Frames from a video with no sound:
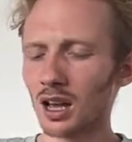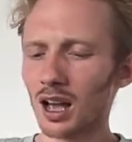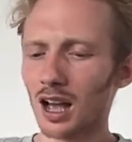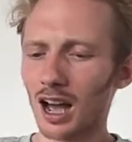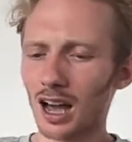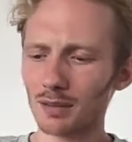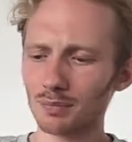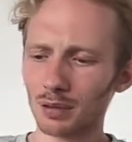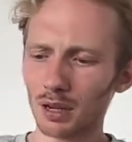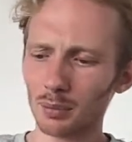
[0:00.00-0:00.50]

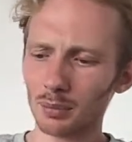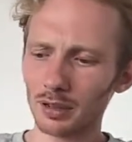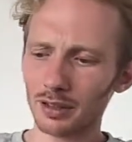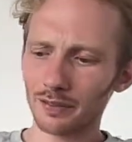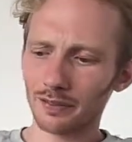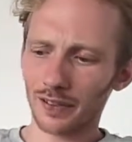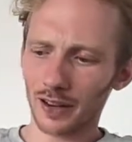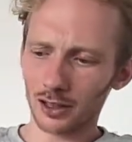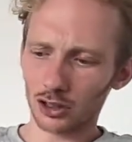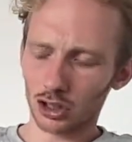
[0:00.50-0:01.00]
probably
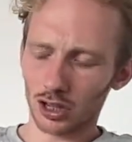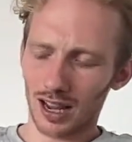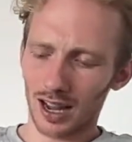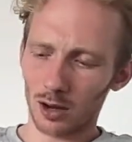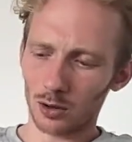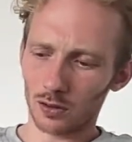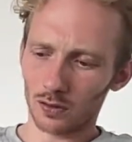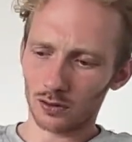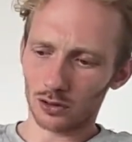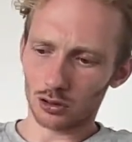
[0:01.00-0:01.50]
venture out
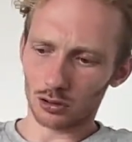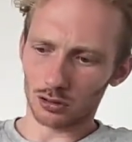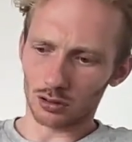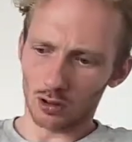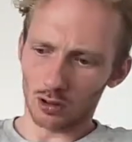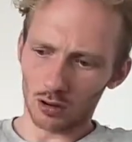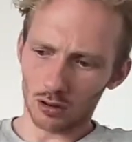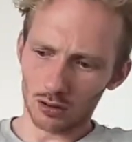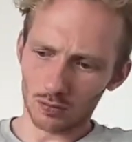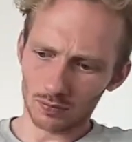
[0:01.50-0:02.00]
of
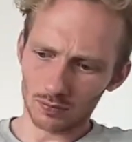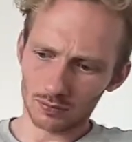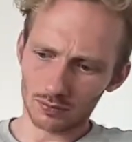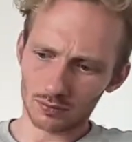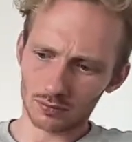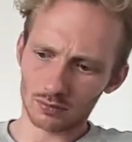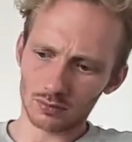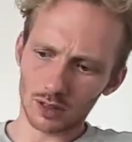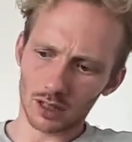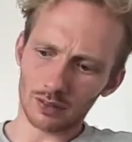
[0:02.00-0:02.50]
Jerome.
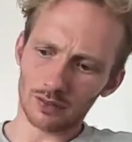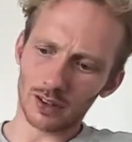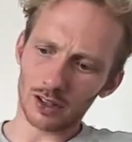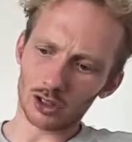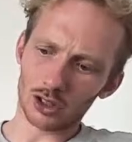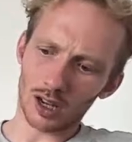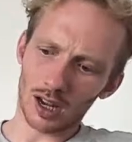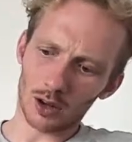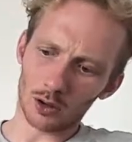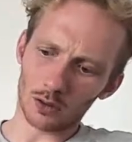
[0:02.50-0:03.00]
I'd
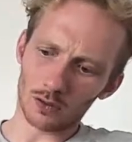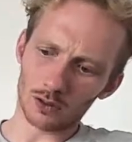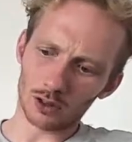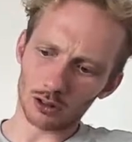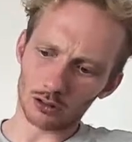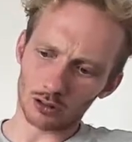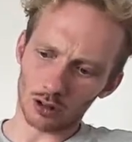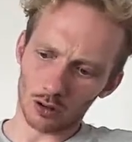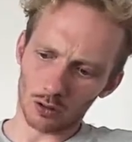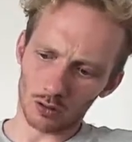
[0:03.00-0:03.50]
venture out of
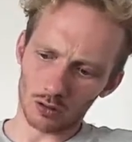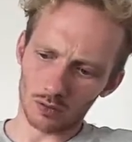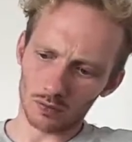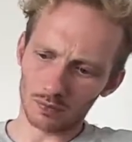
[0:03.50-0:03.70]
Jerome.